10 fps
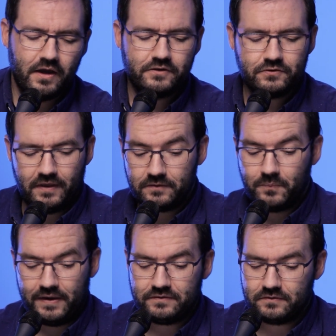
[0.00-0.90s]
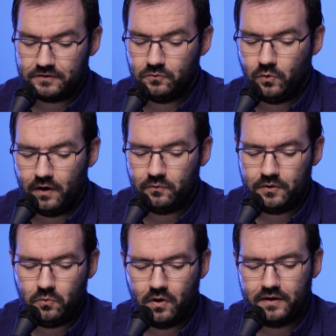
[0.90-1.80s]
And so that's basically what
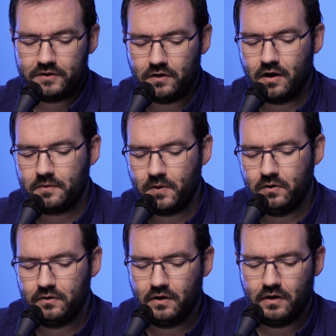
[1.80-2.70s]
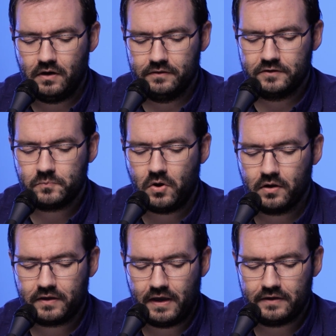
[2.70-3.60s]
we want to talk about on this
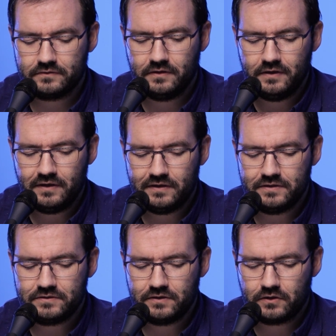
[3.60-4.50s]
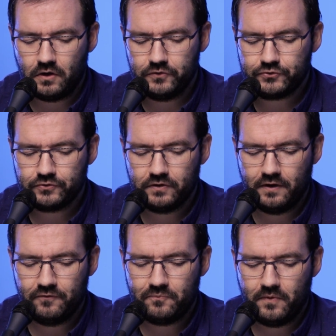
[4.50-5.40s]
podcast, is the culture
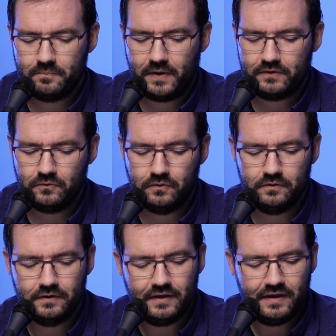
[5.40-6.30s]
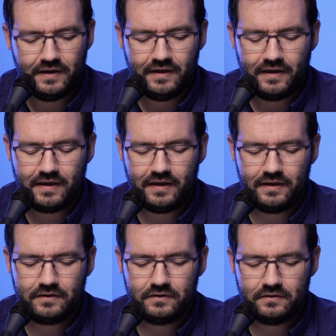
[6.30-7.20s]
of Penhold.
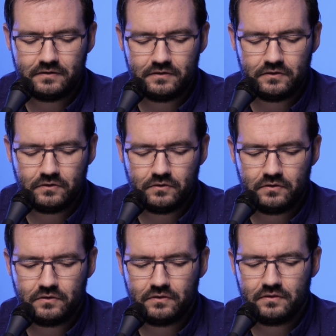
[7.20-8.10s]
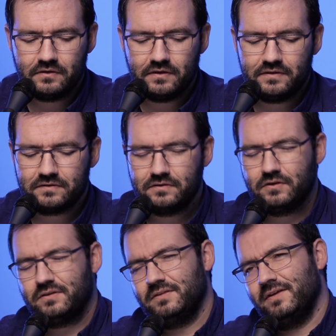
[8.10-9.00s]
And it's
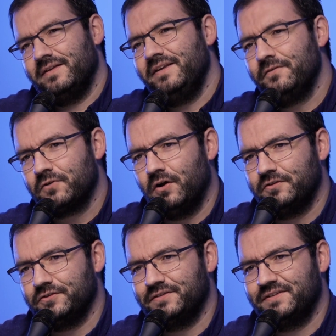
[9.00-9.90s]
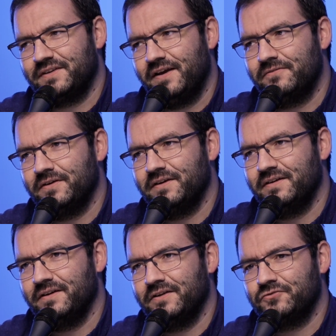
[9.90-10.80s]
the idea of culture is kind of
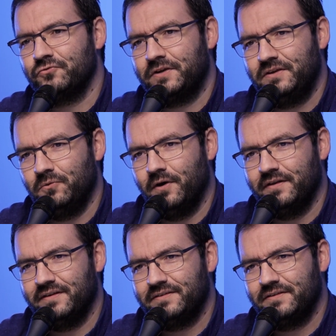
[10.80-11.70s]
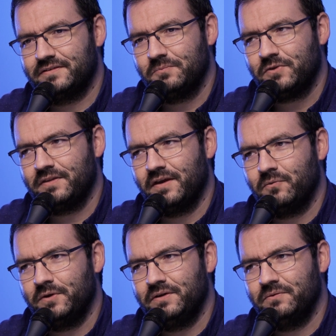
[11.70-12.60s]
a tricky one. It's something that
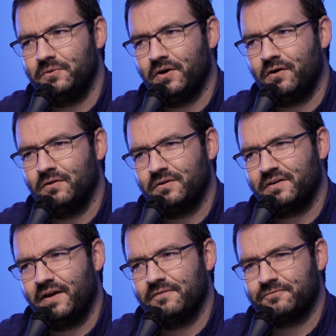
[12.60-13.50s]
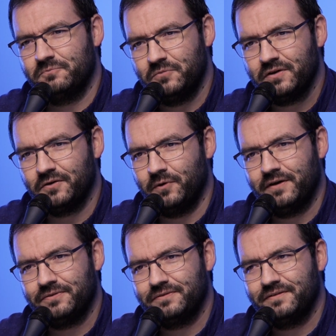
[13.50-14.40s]
we all are kind of familiar
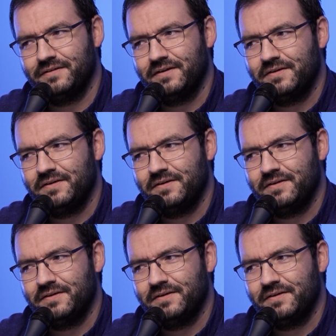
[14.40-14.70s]
with,